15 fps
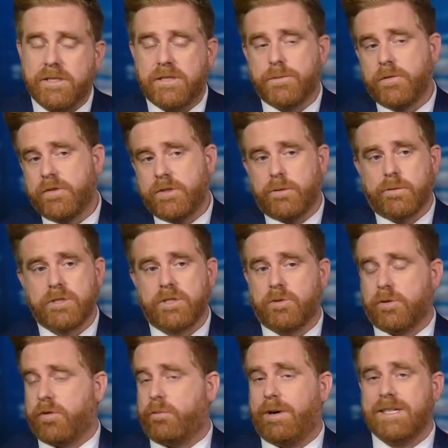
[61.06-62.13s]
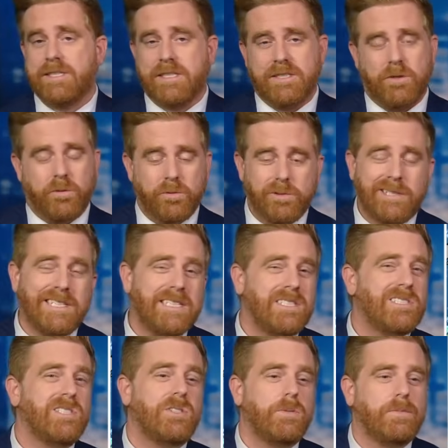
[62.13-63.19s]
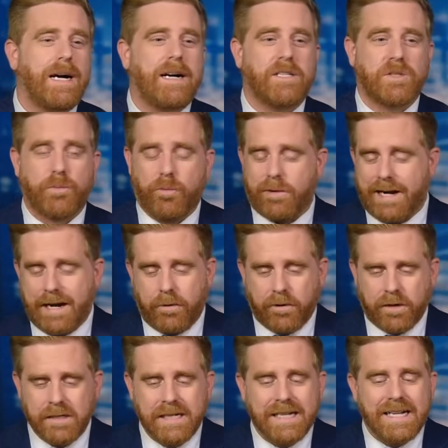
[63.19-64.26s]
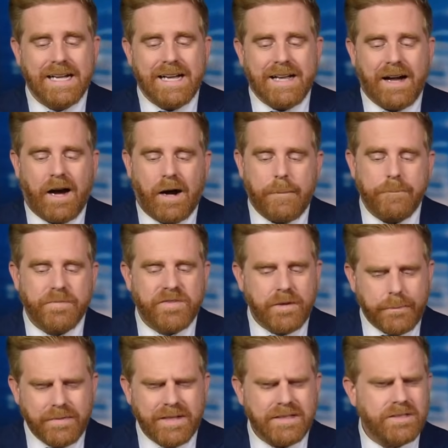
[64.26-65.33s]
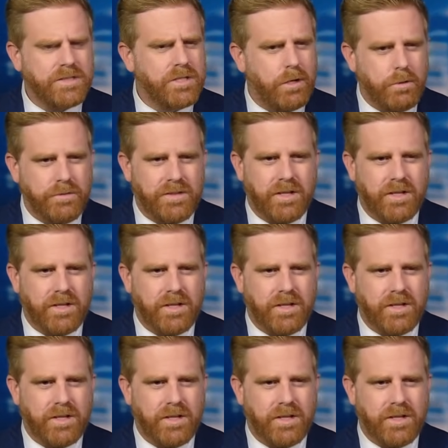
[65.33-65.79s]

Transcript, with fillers: it's moving towards northwest at only two miles per hour. Uh, something to note,